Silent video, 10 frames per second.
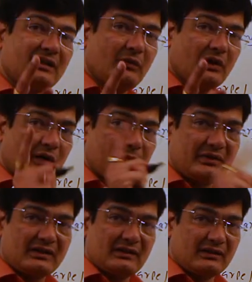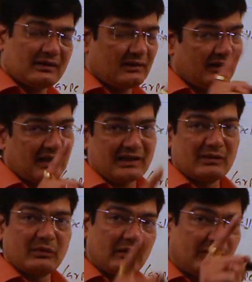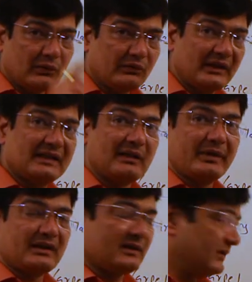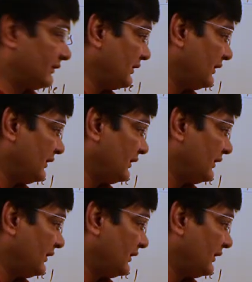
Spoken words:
number of pistils, large number of ovaries are present